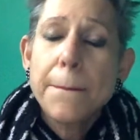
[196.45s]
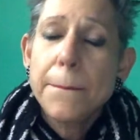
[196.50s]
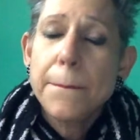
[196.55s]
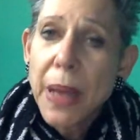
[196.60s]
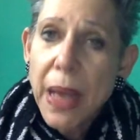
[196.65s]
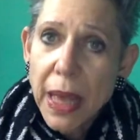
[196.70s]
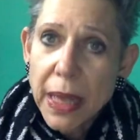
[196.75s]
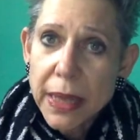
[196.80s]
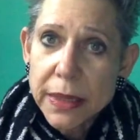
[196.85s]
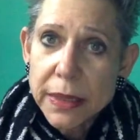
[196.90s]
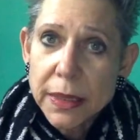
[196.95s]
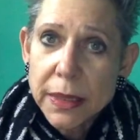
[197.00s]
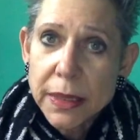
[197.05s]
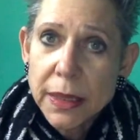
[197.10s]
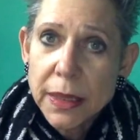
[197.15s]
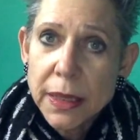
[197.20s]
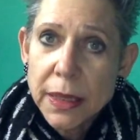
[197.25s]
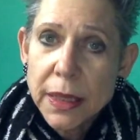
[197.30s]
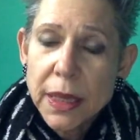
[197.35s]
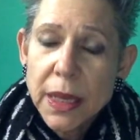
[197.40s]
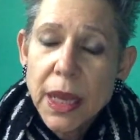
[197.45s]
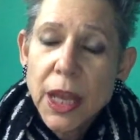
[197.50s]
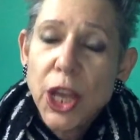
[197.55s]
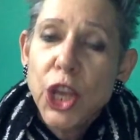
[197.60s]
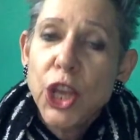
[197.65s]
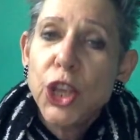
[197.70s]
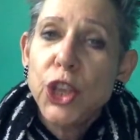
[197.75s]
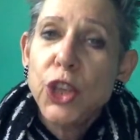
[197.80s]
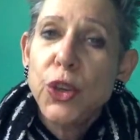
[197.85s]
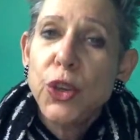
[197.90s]
but
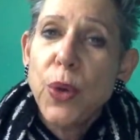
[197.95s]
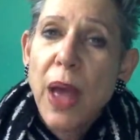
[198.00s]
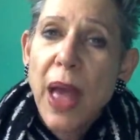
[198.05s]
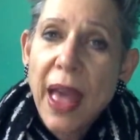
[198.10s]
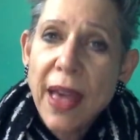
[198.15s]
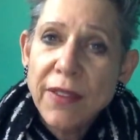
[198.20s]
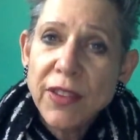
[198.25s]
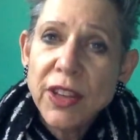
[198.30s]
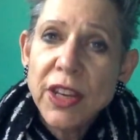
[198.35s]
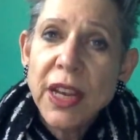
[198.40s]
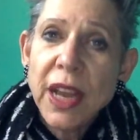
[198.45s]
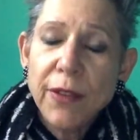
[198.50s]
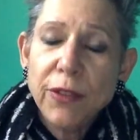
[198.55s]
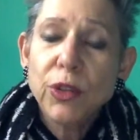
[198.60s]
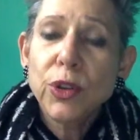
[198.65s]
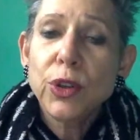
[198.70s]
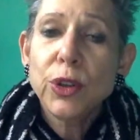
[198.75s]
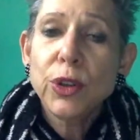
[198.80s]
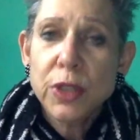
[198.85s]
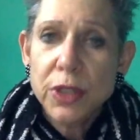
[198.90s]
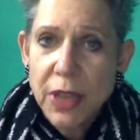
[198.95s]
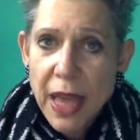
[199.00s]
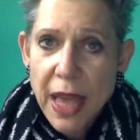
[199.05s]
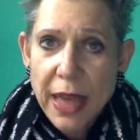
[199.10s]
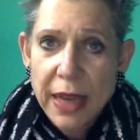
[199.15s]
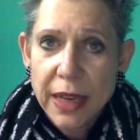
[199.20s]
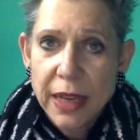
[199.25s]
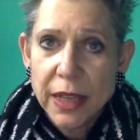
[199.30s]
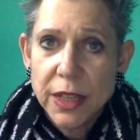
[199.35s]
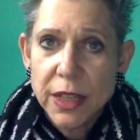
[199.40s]
you haven't ever looked
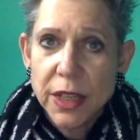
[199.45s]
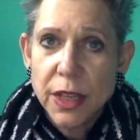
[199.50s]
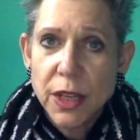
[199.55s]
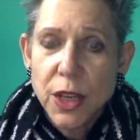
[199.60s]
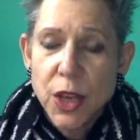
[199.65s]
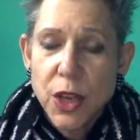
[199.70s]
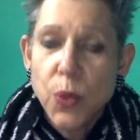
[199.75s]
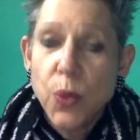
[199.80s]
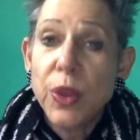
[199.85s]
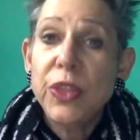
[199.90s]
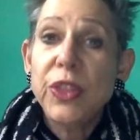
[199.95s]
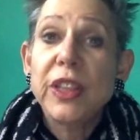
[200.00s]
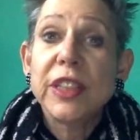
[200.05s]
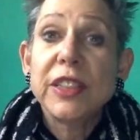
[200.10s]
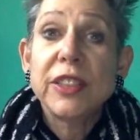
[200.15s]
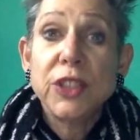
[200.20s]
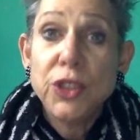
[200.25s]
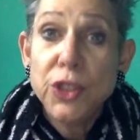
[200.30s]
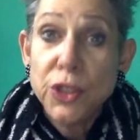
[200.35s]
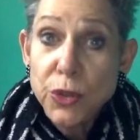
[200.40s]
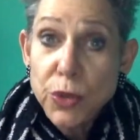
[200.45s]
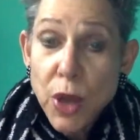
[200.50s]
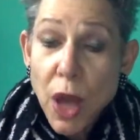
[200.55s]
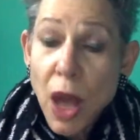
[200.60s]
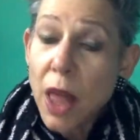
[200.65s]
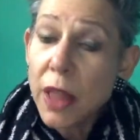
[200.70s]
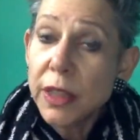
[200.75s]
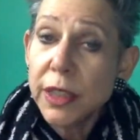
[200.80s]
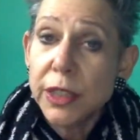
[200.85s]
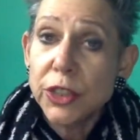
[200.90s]
at it with this new
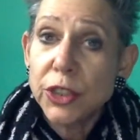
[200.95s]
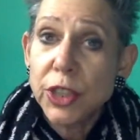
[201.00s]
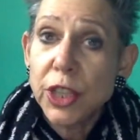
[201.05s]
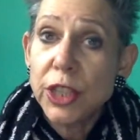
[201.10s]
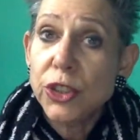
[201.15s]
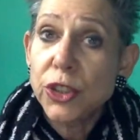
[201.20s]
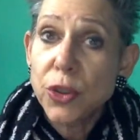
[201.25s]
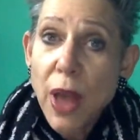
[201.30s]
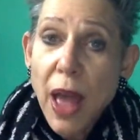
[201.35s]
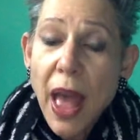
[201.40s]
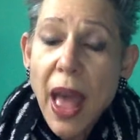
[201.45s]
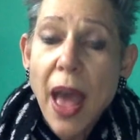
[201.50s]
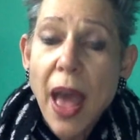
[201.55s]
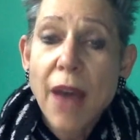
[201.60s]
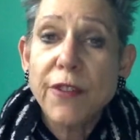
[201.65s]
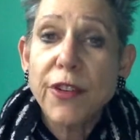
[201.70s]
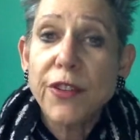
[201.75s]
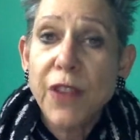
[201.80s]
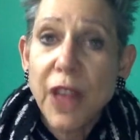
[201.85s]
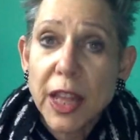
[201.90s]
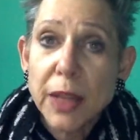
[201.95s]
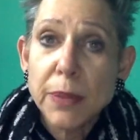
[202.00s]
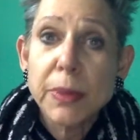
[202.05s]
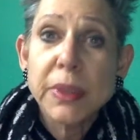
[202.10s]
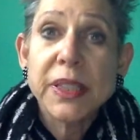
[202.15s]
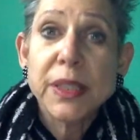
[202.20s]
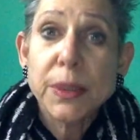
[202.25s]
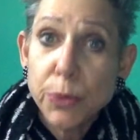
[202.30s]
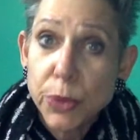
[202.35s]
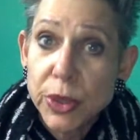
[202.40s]
knowledge that you'll have of
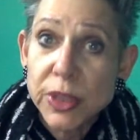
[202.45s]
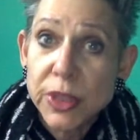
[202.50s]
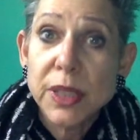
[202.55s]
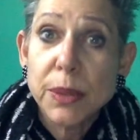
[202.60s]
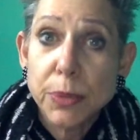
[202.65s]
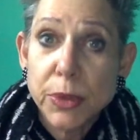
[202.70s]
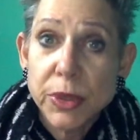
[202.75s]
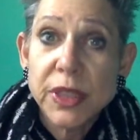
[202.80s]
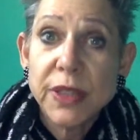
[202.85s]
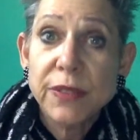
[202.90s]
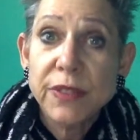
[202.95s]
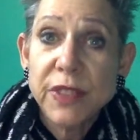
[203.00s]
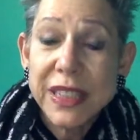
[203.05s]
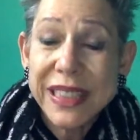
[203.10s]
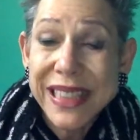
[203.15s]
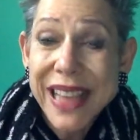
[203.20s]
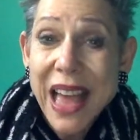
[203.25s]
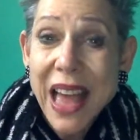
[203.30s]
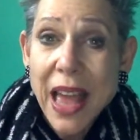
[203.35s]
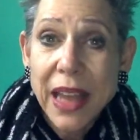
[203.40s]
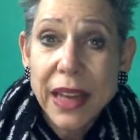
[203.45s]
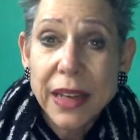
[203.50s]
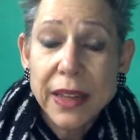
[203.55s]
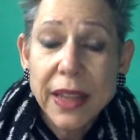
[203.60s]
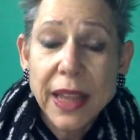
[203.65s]
elements and principles of design,